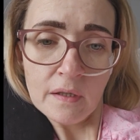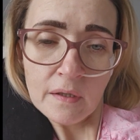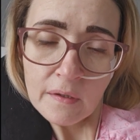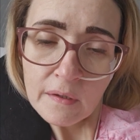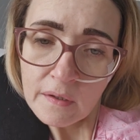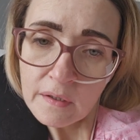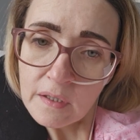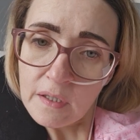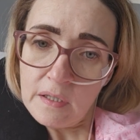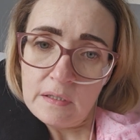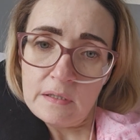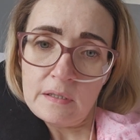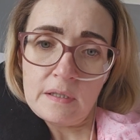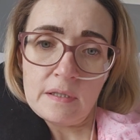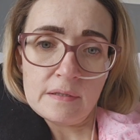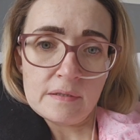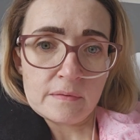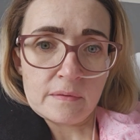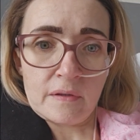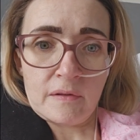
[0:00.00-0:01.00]
Uh, so
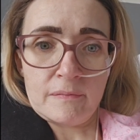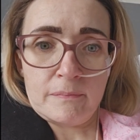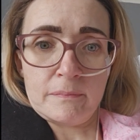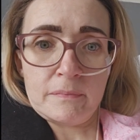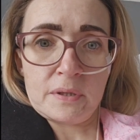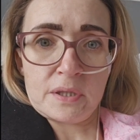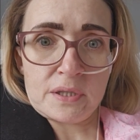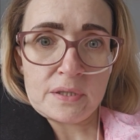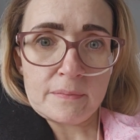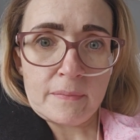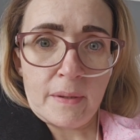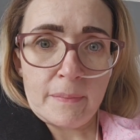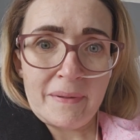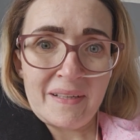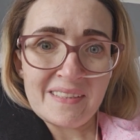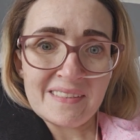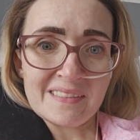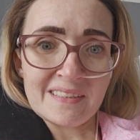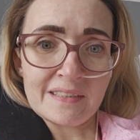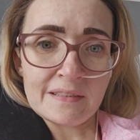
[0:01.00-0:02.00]
I've pushed my buzzer,
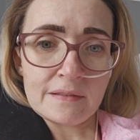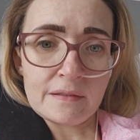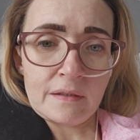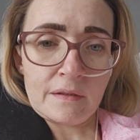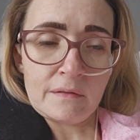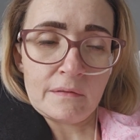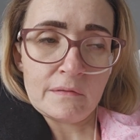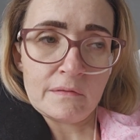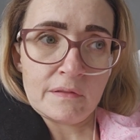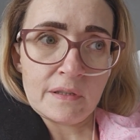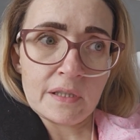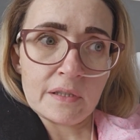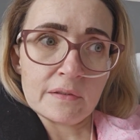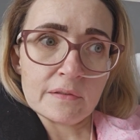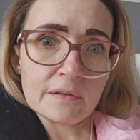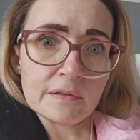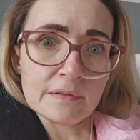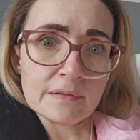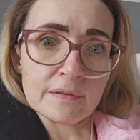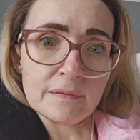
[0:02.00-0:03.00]
so fingers crossed
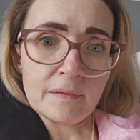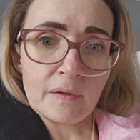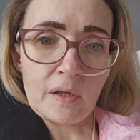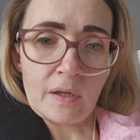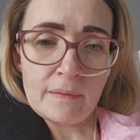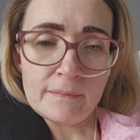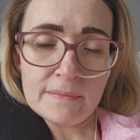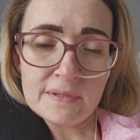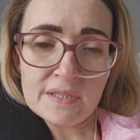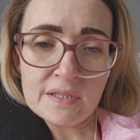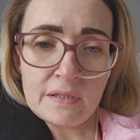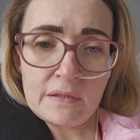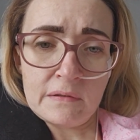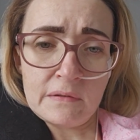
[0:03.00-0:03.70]
someone comes soon.